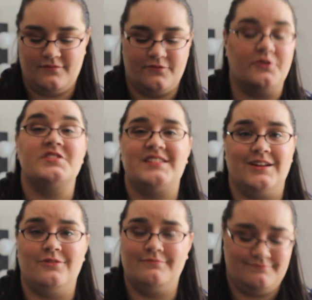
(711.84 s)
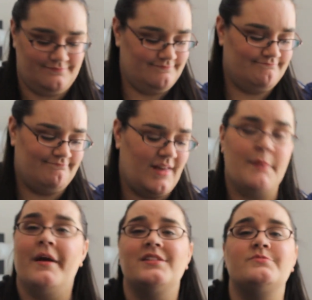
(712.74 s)
for a steal.
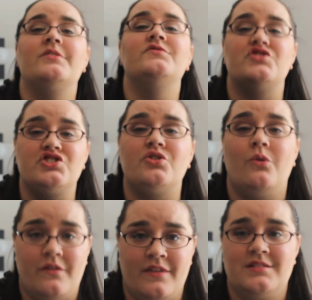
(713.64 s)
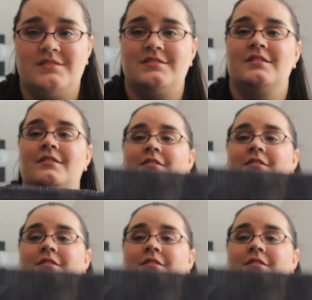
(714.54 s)
I might as well have just stolen this,